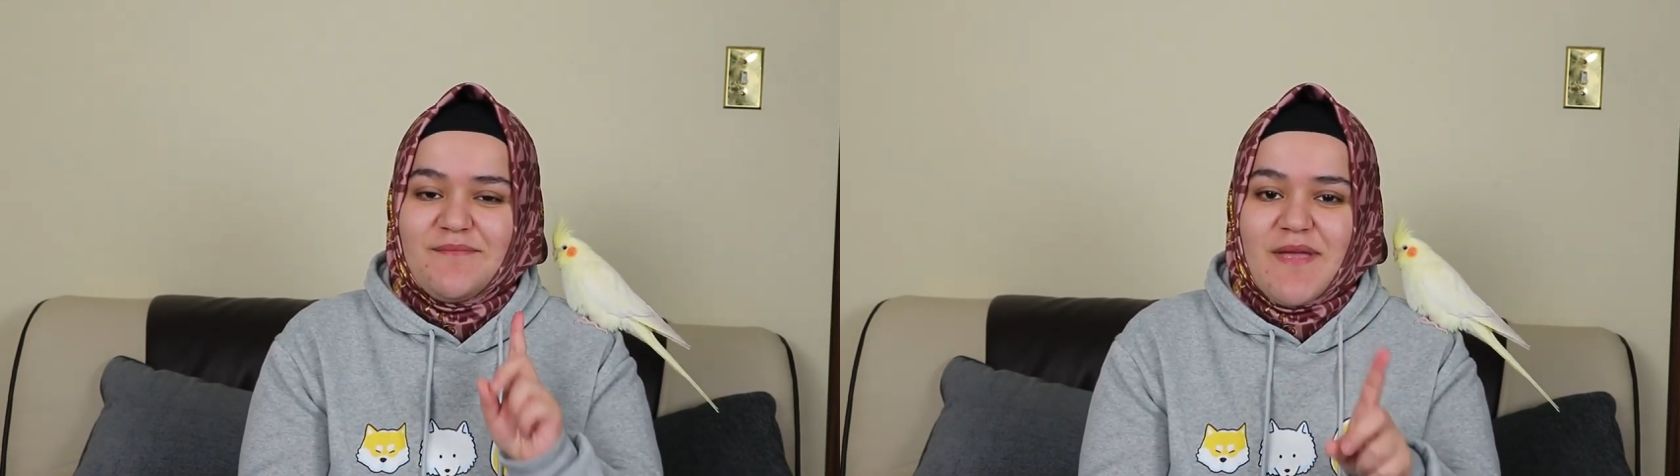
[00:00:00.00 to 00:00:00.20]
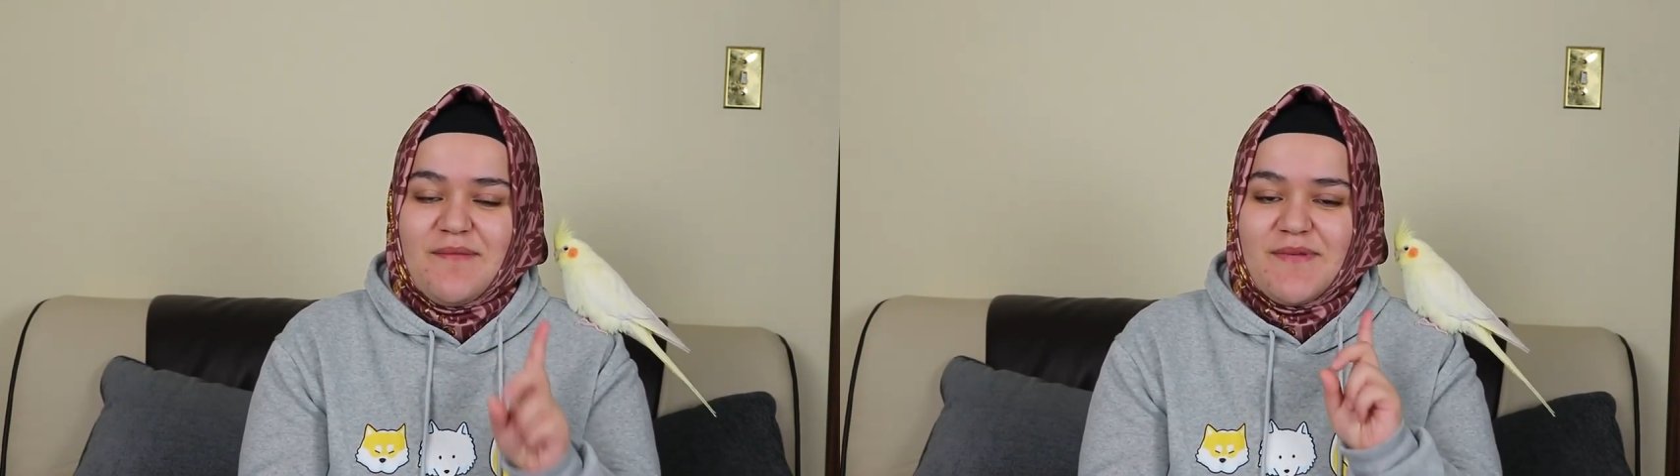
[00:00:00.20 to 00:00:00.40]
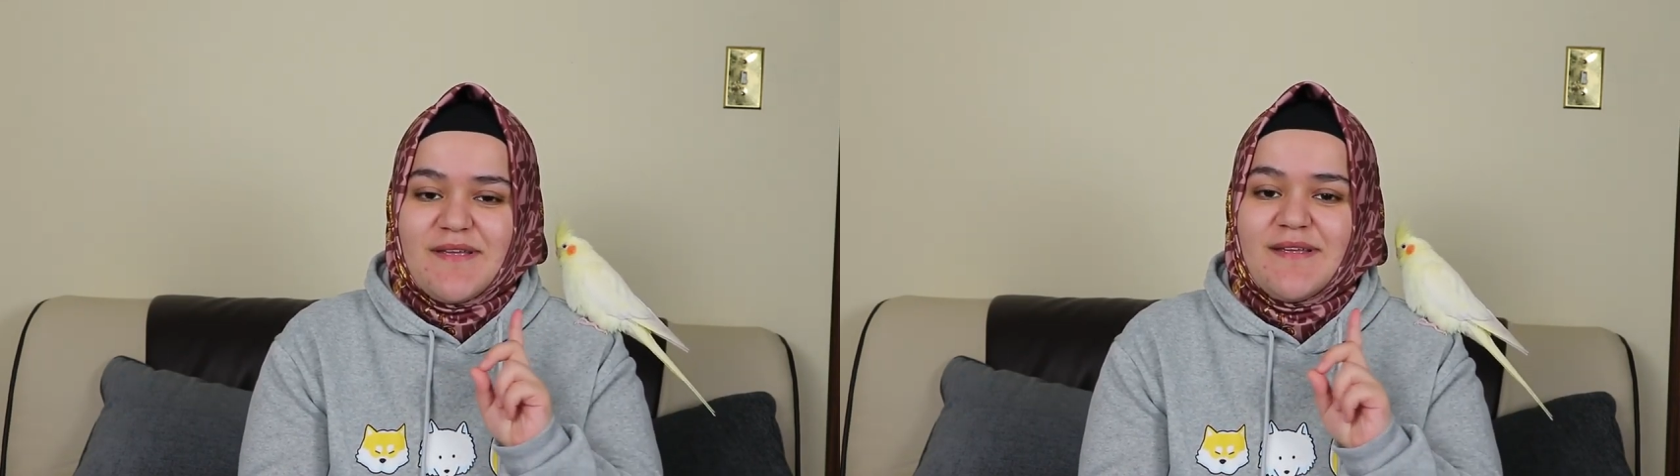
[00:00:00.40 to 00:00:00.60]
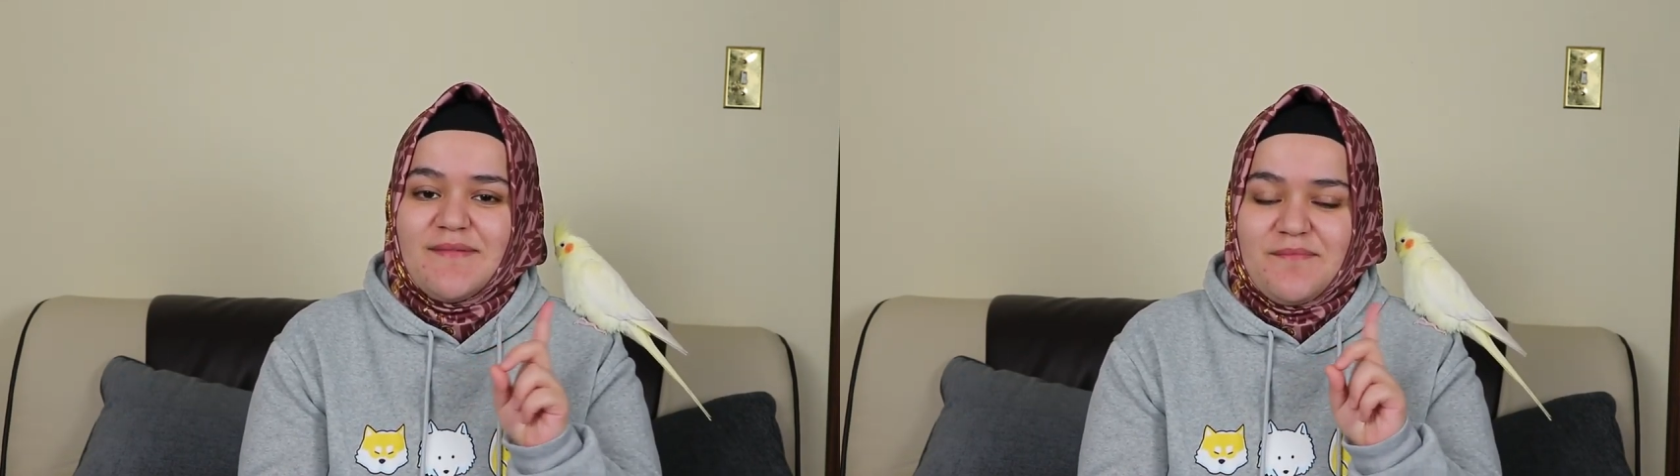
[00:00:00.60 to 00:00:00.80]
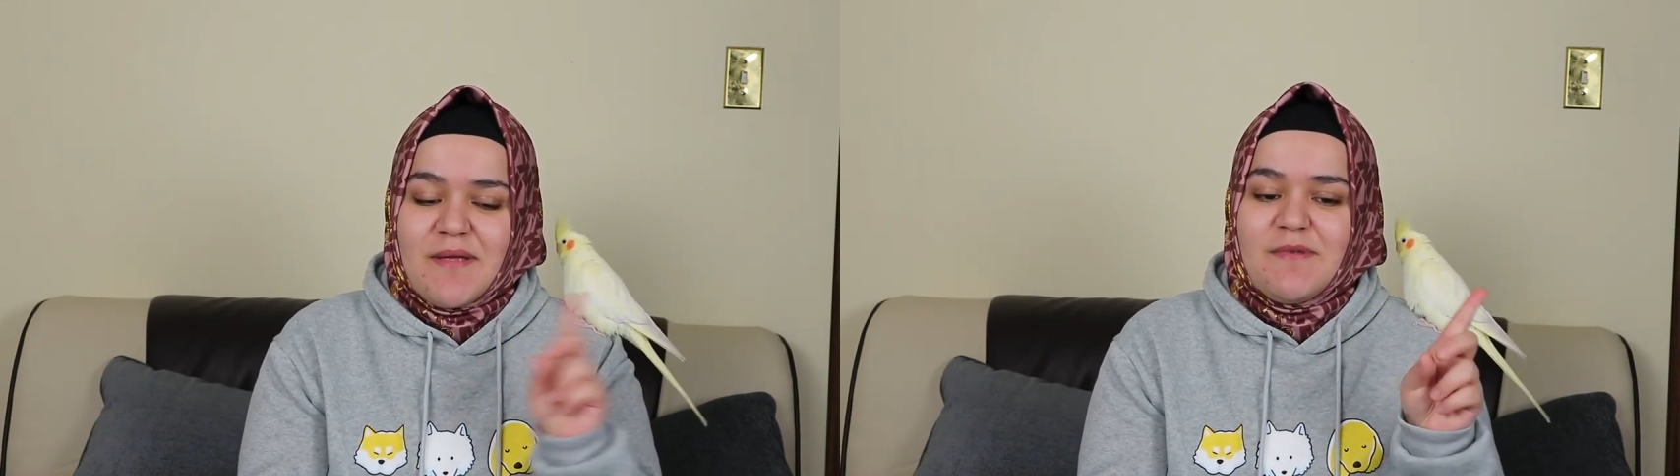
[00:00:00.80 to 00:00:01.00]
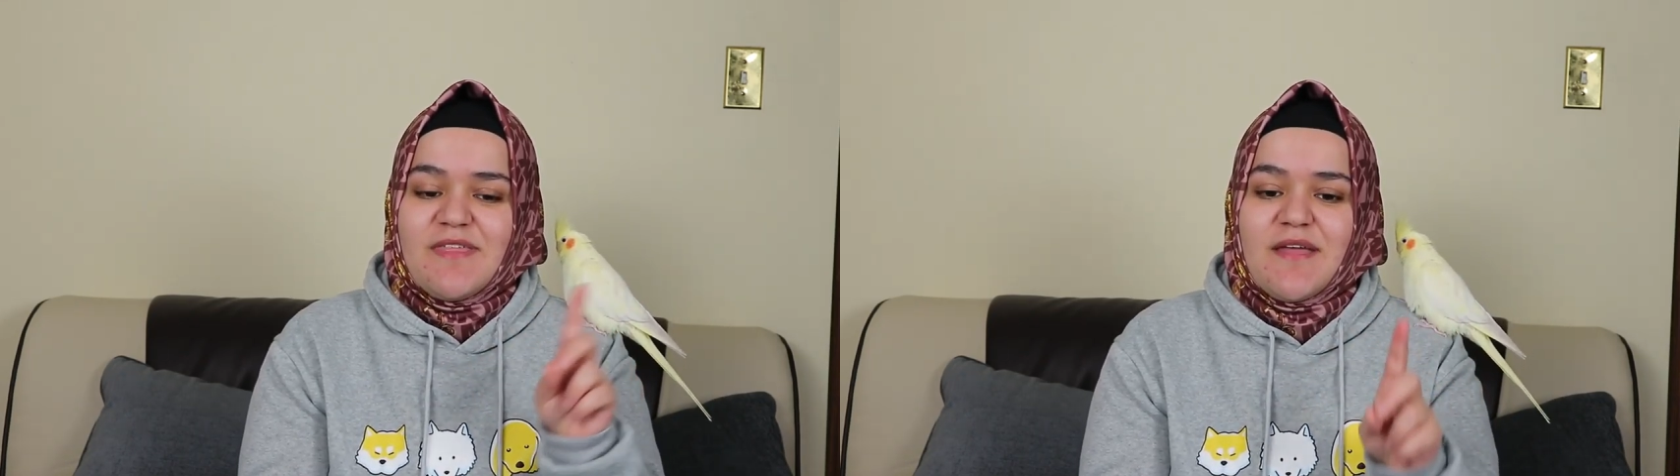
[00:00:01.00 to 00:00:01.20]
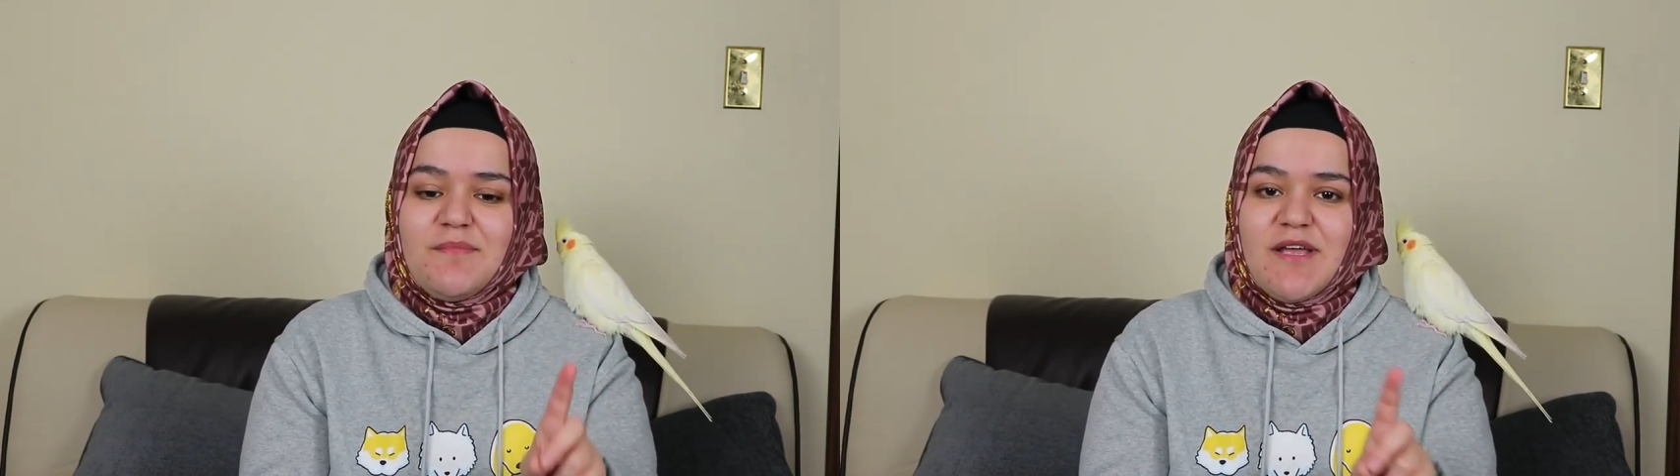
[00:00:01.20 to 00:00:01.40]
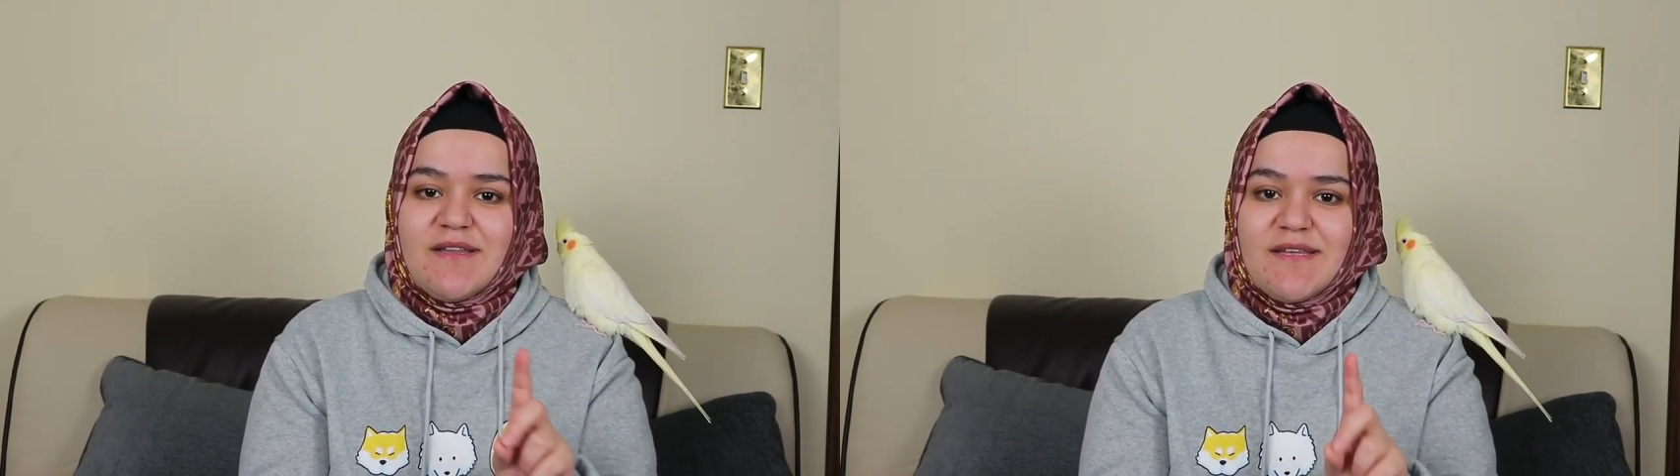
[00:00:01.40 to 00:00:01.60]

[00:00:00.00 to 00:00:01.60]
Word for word: maybe maybe send me a